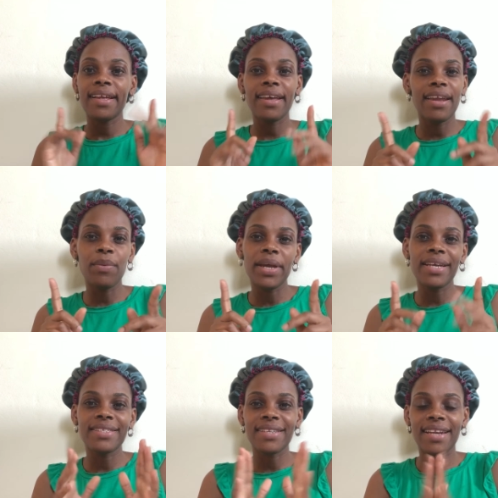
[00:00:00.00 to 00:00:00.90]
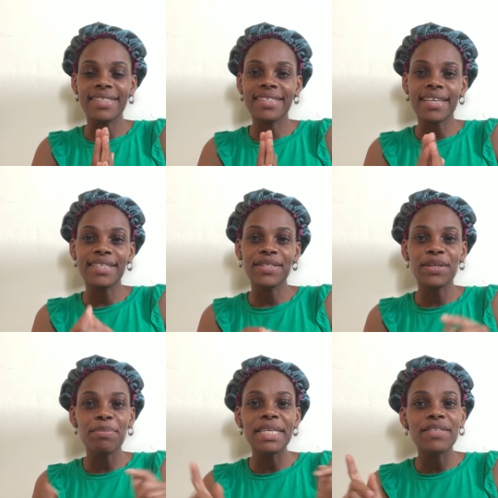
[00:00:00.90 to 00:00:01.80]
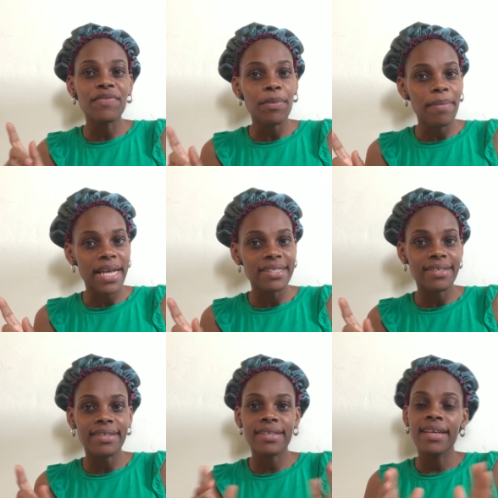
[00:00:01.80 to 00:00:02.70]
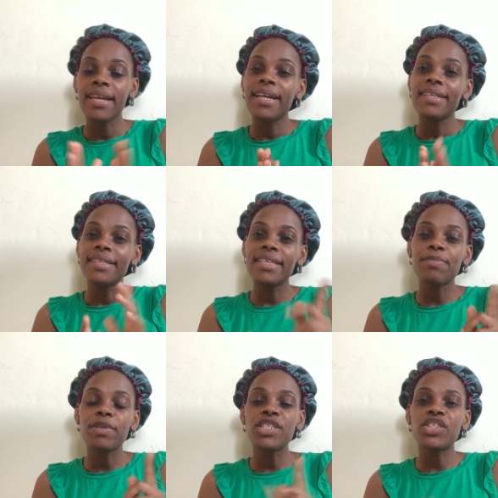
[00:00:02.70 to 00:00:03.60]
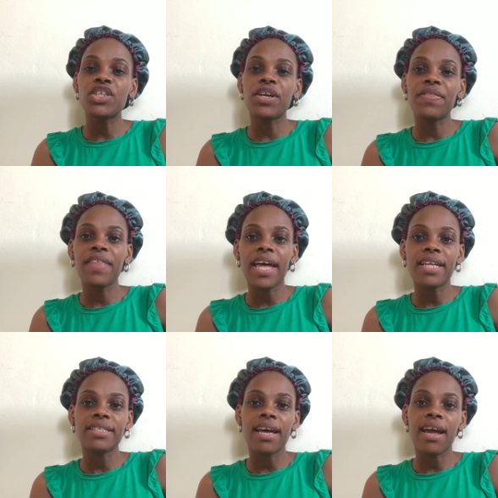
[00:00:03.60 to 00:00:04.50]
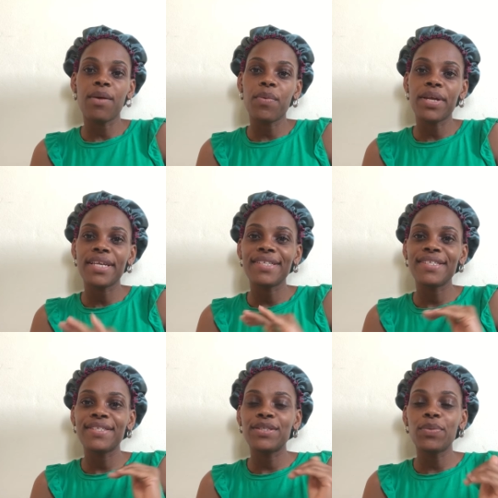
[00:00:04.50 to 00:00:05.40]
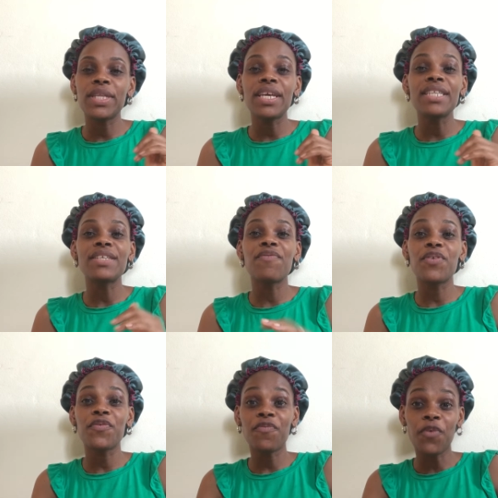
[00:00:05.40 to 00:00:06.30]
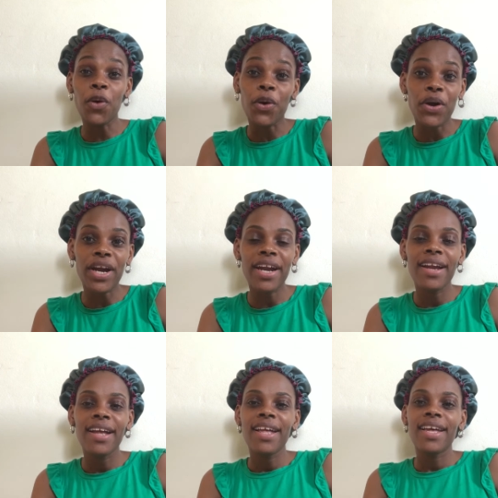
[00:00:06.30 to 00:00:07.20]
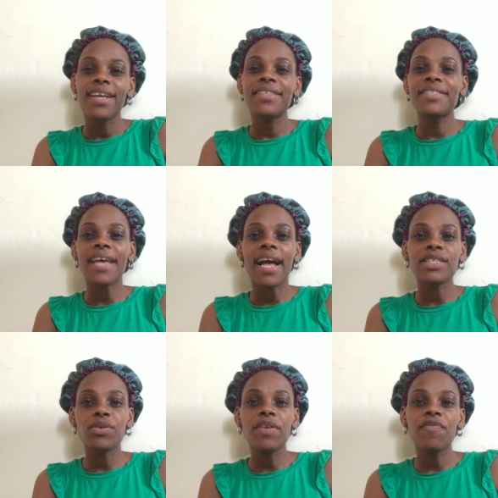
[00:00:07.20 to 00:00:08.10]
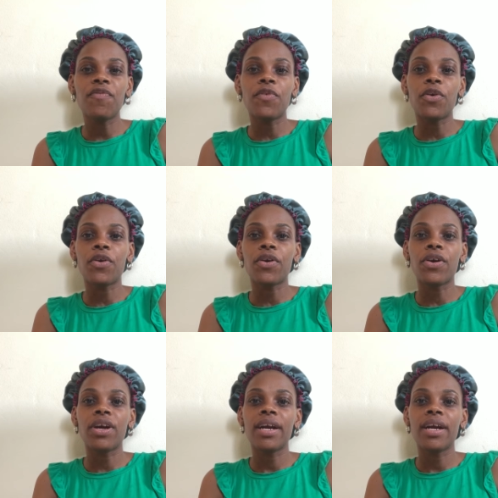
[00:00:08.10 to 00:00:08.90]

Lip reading: Anyways, let's get into the meat of the matter. This position that I was doing the interview for, it's actually for